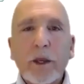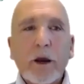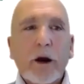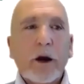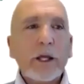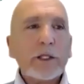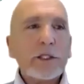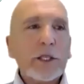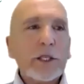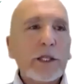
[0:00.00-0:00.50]

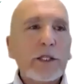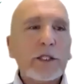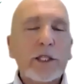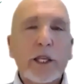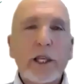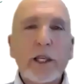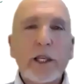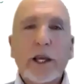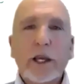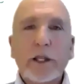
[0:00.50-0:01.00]
I see
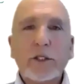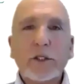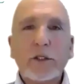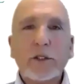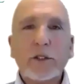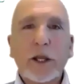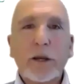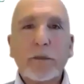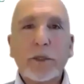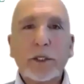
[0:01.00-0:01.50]
teenagers
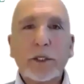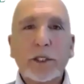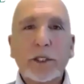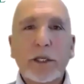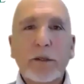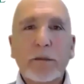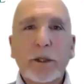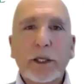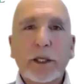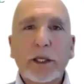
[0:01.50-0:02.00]
who come to
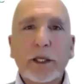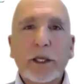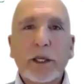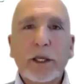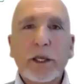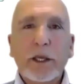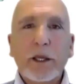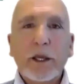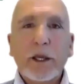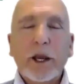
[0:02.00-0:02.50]
see me,
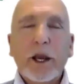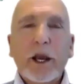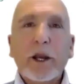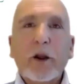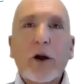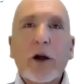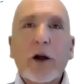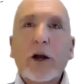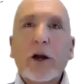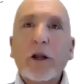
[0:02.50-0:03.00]
and
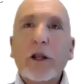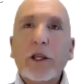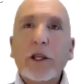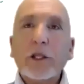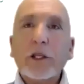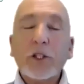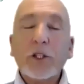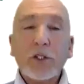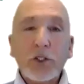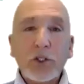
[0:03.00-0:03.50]

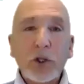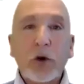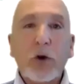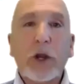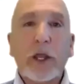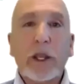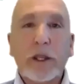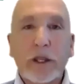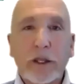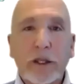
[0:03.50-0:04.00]
it's a
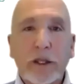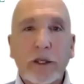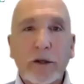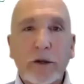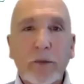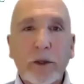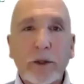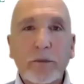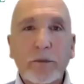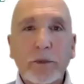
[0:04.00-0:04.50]
joy
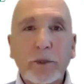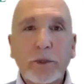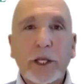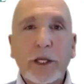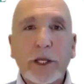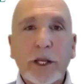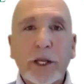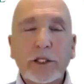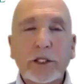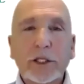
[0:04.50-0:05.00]
when
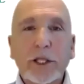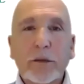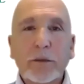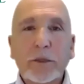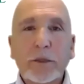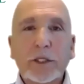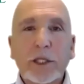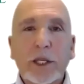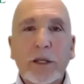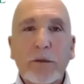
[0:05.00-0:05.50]
teenagers come
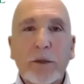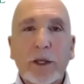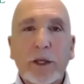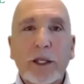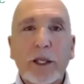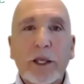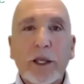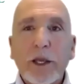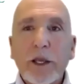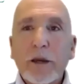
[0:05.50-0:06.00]
to see me,
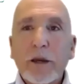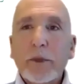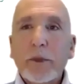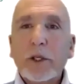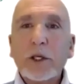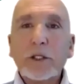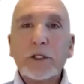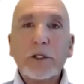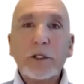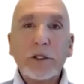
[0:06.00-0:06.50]

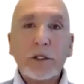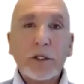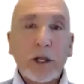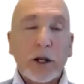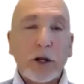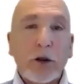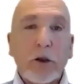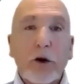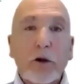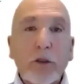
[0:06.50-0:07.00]
because
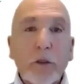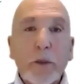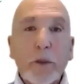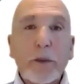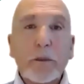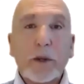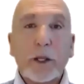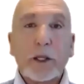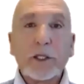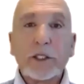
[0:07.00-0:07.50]
a lot of the
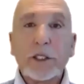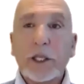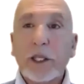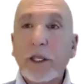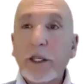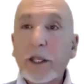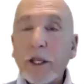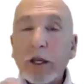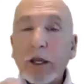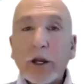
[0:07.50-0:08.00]
people I
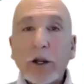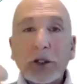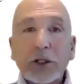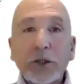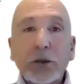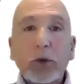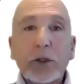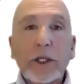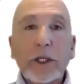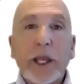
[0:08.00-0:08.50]
see are
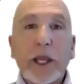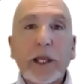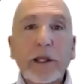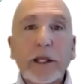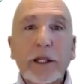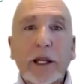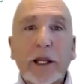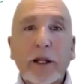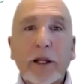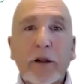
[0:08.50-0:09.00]
toward the end
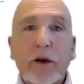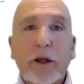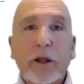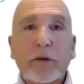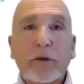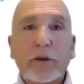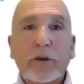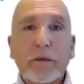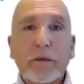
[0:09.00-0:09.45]
of their life,